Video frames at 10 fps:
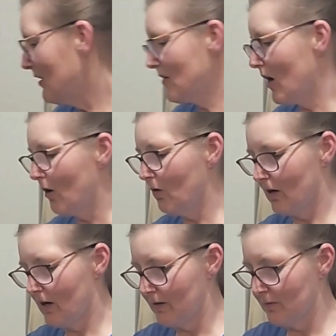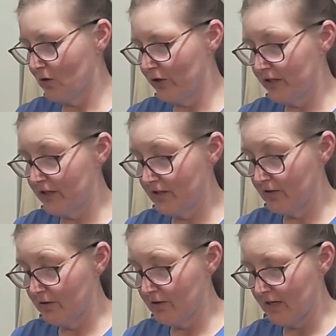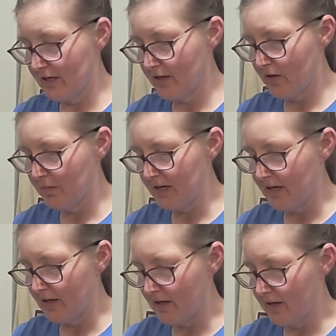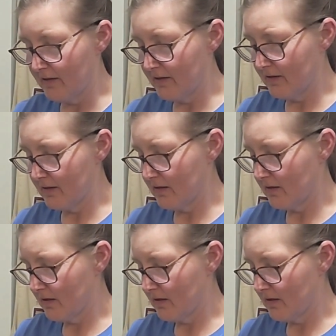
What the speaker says: So I'm going to take another bite of this.